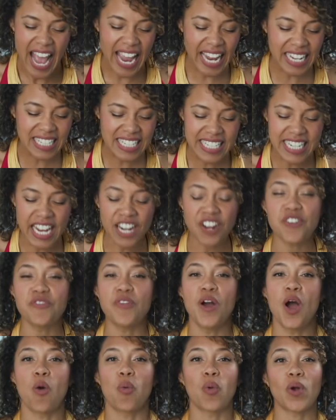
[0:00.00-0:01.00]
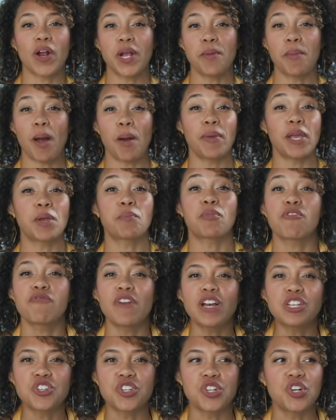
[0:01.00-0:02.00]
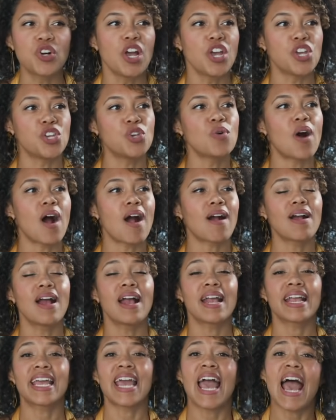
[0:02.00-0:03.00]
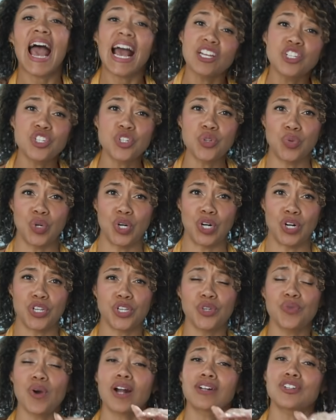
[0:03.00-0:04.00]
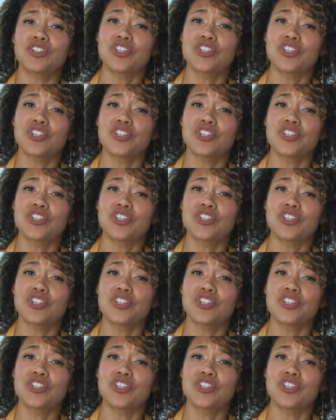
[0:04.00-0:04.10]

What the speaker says: Instead of worrying about being professional, you are casual, you are